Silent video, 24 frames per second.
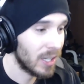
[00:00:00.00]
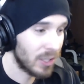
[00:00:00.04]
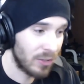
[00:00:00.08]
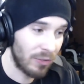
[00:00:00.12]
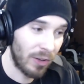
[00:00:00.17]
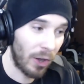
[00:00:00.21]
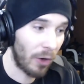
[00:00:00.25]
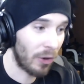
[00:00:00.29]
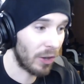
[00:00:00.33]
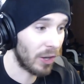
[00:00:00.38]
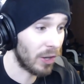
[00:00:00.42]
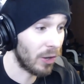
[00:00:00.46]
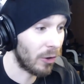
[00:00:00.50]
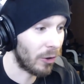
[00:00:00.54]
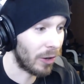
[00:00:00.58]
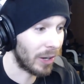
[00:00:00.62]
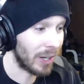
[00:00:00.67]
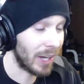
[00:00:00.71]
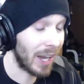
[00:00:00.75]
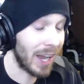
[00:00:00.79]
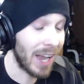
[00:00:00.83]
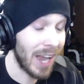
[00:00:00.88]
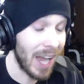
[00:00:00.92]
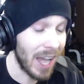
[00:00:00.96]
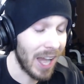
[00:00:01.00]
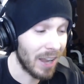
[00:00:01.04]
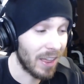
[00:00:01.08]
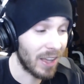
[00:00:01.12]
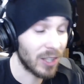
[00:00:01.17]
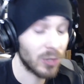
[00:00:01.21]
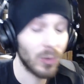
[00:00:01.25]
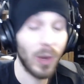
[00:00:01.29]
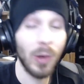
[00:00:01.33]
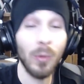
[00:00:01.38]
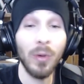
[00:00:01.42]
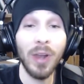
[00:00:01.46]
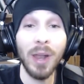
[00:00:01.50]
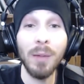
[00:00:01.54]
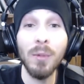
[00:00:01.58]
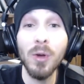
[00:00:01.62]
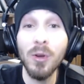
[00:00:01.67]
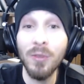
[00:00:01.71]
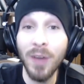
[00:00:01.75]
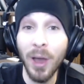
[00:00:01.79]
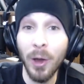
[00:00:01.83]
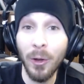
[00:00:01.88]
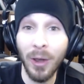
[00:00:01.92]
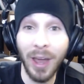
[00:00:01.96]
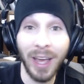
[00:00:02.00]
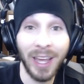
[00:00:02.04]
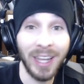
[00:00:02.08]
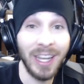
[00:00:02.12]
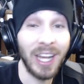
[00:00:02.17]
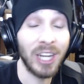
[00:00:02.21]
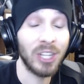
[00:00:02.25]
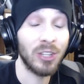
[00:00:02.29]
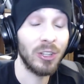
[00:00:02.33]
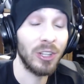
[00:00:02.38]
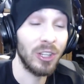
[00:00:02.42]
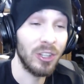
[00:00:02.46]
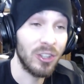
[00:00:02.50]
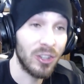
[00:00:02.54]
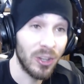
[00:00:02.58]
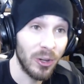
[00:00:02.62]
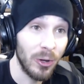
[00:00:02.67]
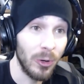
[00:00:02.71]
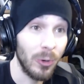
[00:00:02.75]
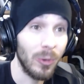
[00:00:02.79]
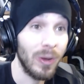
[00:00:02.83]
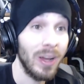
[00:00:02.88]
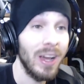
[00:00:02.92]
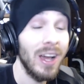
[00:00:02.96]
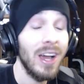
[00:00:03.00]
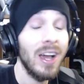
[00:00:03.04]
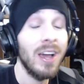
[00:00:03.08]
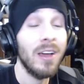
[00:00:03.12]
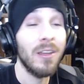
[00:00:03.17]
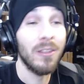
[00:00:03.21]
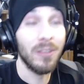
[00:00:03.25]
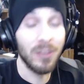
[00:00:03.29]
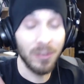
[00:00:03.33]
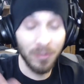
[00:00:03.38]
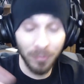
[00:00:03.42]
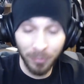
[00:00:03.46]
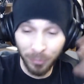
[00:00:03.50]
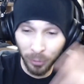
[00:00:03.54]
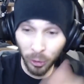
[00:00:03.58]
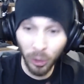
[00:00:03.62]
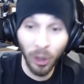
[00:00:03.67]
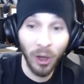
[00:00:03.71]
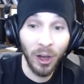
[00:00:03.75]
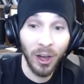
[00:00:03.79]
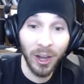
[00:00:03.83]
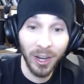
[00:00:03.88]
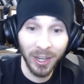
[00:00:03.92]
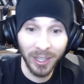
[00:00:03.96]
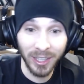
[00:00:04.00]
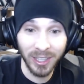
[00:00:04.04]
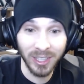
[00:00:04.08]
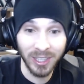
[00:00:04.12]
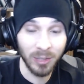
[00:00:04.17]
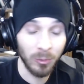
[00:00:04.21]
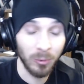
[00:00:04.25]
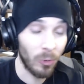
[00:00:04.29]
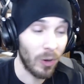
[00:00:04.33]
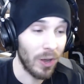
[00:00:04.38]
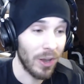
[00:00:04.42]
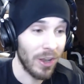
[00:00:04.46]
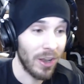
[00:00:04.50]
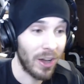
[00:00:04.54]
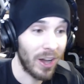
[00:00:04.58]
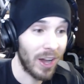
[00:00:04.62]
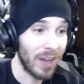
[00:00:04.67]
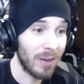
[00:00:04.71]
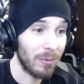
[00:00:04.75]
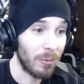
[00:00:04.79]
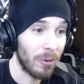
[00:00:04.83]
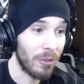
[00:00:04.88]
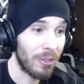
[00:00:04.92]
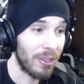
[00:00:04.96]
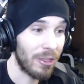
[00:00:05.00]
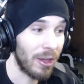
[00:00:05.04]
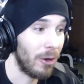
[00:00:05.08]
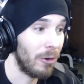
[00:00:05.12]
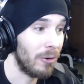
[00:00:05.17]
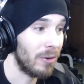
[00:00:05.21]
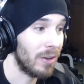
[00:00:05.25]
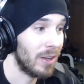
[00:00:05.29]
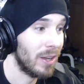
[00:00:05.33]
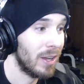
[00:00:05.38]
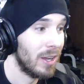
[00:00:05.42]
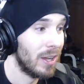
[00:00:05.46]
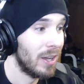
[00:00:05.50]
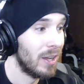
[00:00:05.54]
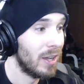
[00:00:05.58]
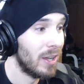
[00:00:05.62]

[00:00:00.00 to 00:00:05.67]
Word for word: It's very annoying. I hate it. That's why when I move out, I can actually do vlogs and whatnot without